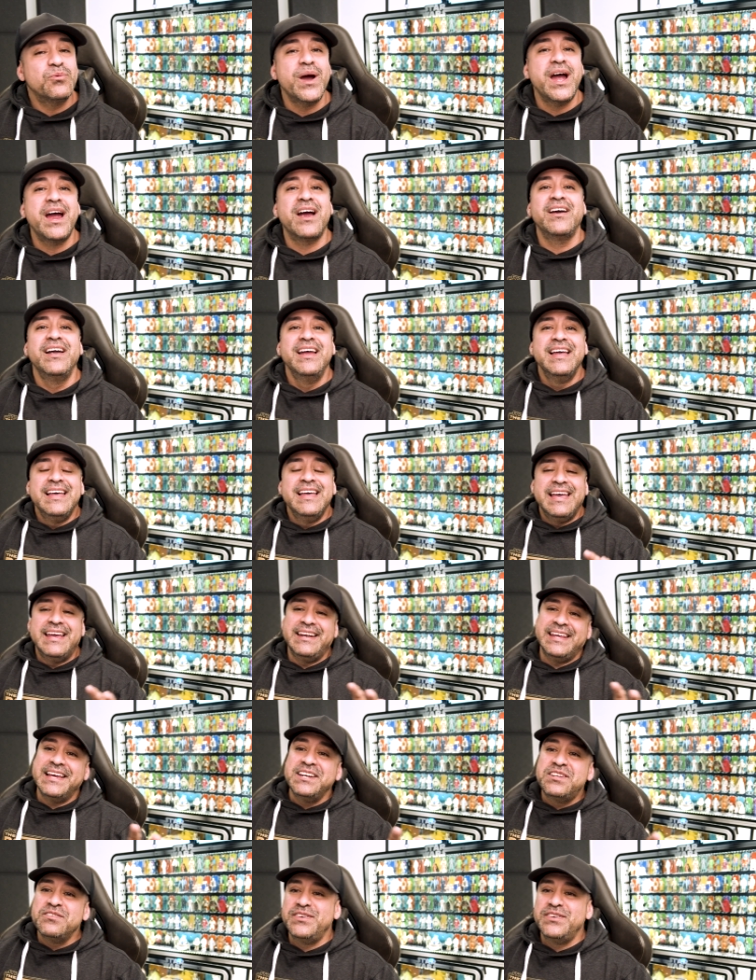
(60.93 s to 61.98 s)
where an
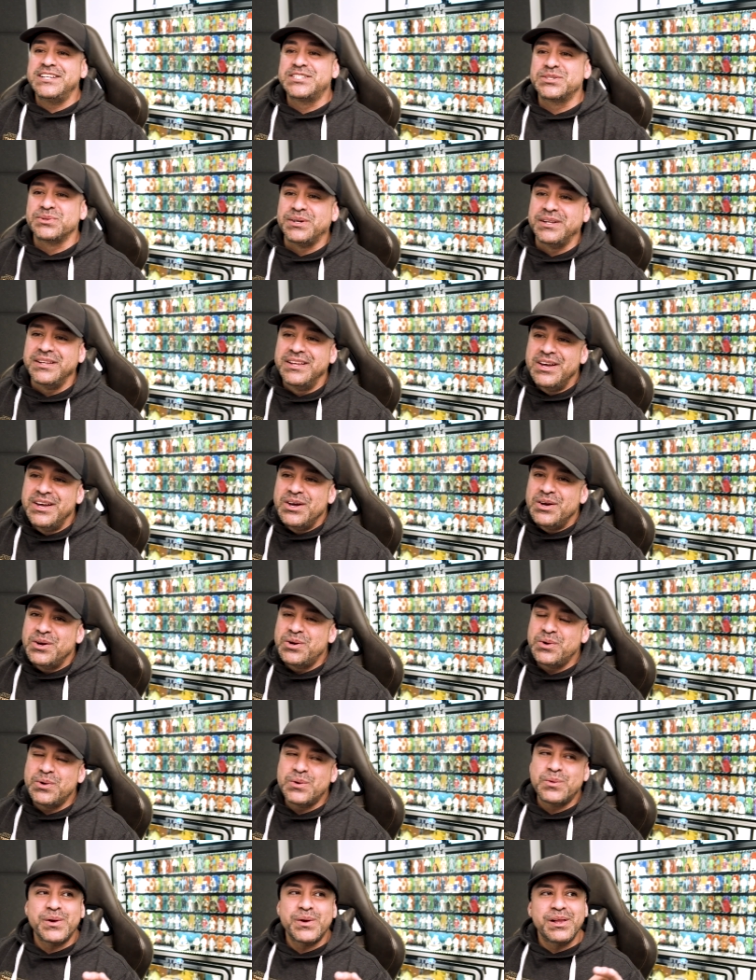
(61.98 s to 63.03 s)
individual
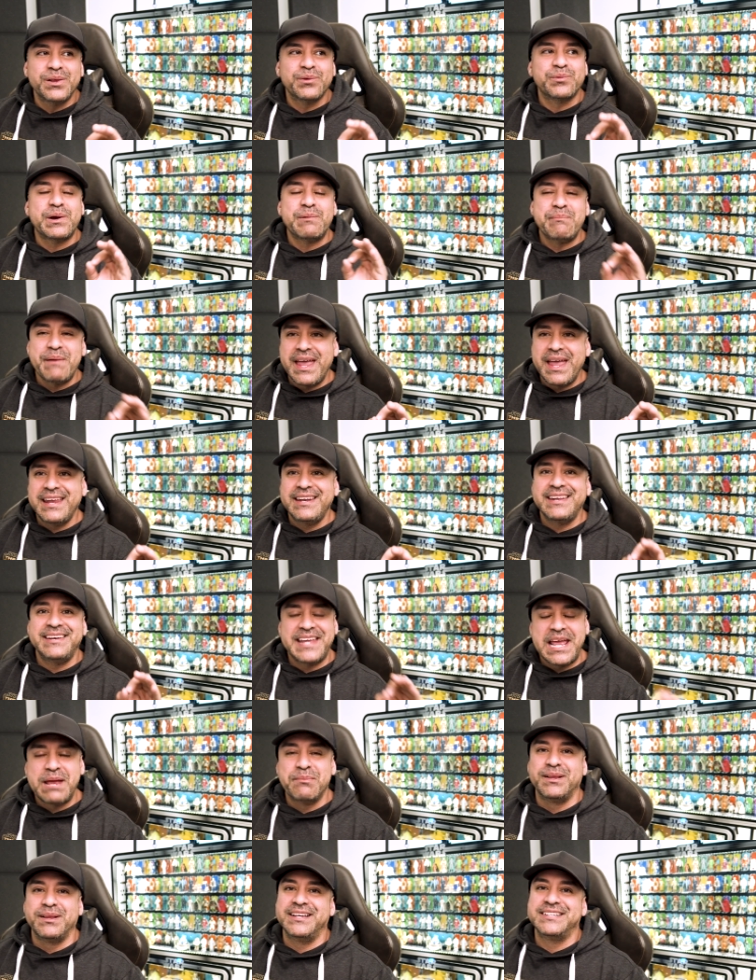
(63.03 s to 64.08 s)
who will remain
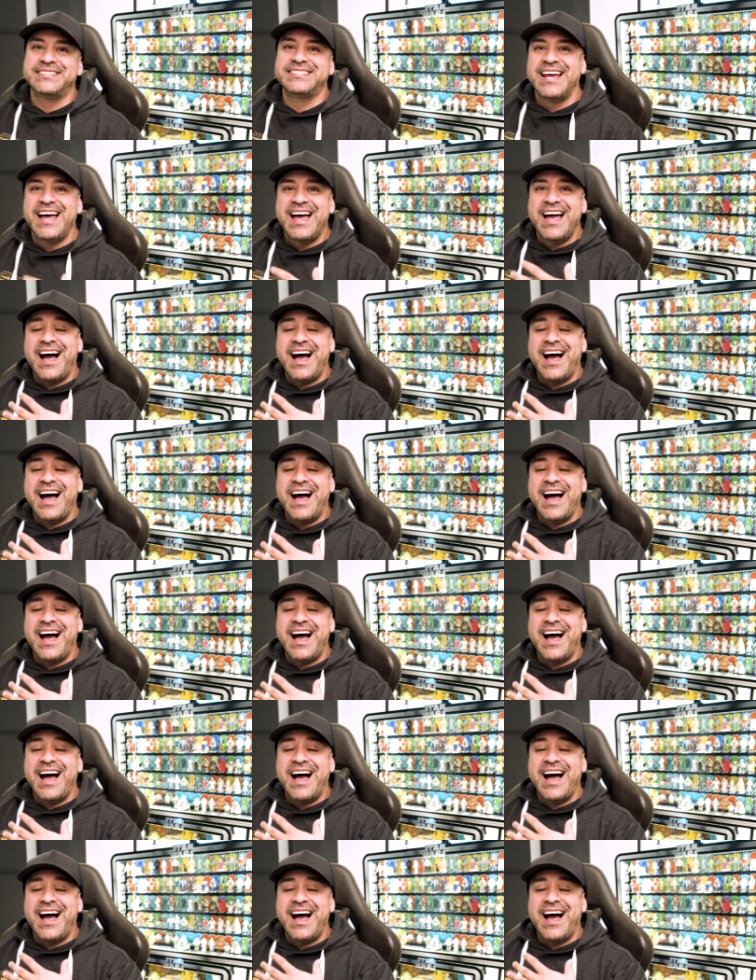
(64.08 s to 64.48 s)
nameless,